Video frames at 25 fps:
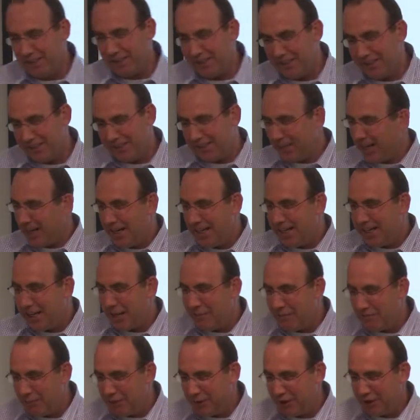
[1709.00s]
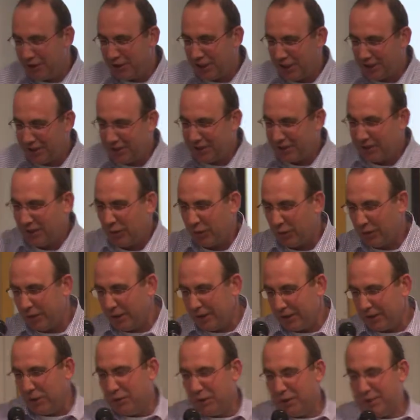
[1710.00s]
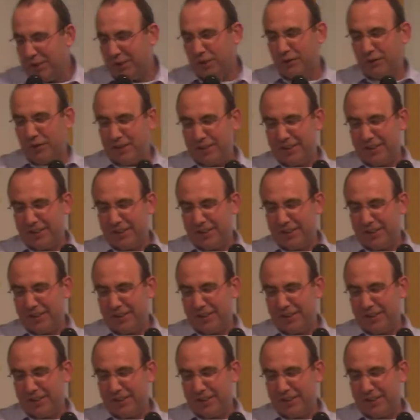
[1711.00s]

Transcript: and end up with just a story. So we saw the